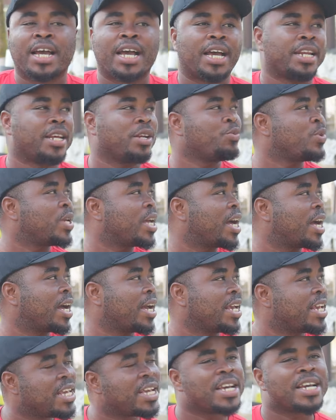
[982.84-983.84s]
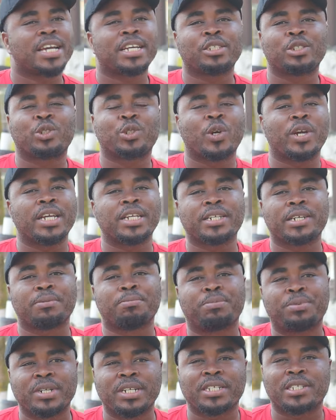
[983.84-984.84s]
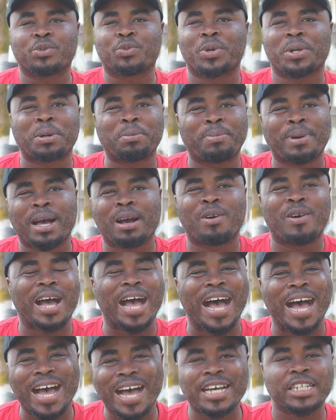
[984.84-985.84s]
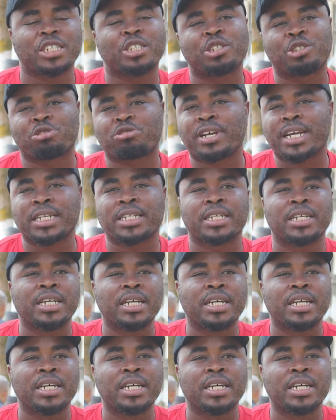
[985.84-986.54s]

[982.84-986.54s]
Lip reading: And then we are here enjoying the breeze. What about 100